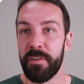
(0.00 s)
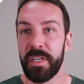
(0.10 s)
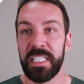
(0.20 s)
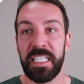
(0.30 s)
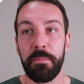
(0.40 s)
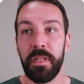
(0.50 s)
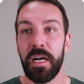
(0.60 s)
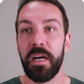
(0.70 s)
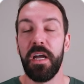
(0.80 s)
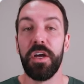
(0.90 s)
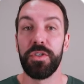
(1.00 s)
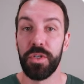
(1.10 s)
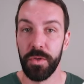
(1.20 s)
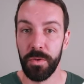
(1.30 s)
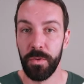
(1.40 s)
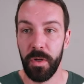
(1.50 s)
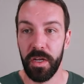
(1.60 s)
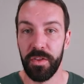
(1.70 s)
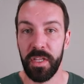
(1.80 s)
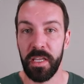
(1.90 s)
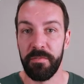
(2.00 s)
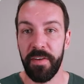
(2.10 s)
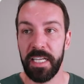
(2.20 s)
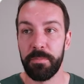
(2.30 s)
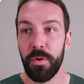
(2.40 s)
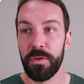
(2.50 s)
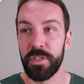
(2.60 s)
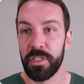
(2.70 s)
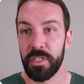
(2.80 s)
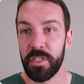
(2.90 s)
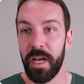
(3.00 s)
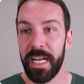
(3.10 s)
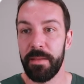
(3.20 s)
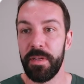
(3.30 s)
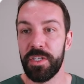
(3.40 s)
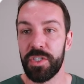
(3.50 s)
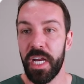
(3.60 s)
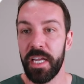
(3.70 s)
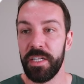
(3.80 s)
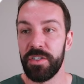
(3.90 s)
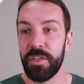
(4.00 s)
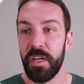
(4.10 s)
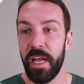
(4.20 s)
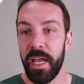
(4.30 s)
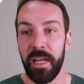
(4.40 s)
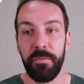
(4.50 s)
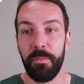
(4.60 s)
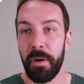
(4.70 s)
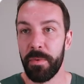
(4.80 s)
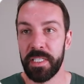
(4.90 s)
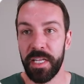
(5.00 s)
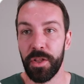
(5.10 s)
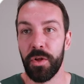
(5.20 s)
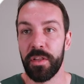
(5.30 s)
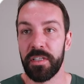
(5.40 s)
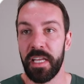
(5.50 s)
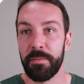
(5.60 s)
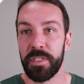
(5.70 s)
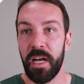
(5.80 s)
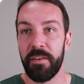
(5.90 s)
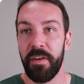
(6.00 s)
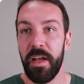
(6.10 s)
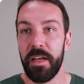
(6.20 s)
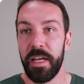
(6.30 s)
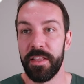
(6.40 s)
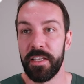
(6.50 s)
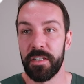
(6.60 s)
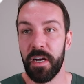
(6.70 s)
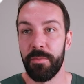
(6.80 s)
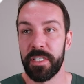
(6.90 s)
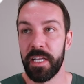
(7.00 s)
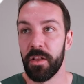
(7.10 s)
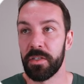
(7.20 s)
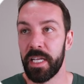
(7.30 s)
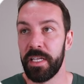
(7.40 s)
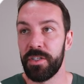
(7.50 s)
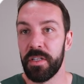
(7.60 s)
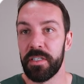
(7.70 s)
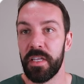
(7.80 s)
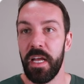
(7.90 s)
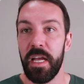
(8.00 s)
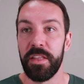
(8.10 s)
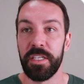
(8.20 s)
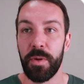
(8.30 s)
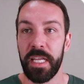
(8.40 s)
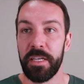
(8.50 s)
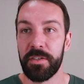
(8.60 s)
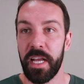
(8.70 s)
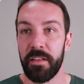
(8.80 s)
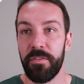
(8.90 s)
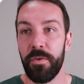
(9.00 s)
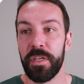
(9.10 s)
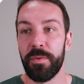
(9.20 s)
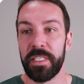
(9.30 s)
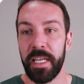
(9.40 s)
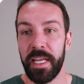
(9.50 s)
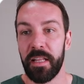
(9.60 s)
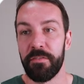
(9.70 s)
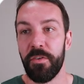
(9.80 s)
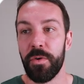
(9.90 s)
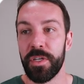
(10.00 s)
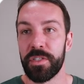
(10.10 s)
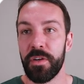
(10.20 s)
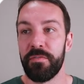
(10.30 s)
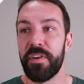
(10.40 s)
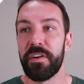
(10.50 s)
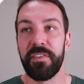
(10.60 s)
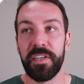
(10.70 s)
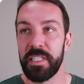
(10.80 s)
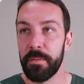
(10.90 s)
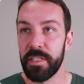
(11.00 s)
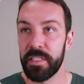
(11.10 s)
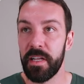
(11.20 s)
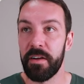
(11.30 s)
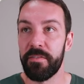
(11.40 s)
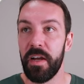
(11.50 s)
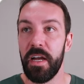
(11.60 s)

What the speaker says: very similar to the Facebook, just a slight image change, but we see a lot of the same stuff. And this time we see Los Angeles. This one here is California. We see California. So very, very similar stuff